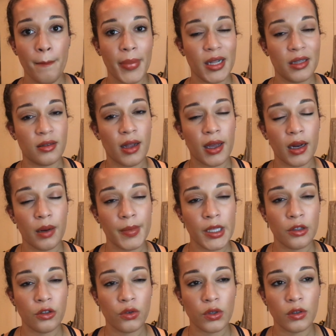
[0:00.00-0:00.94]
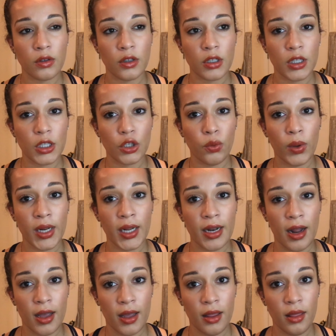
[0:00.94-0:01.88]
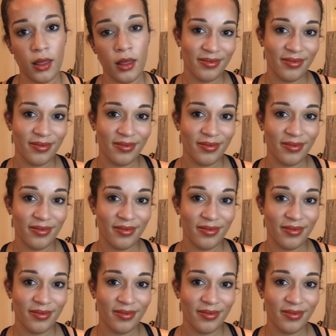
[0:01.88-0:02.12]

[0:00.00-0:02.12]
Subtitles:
but it's not gonna be in stores until the 29th.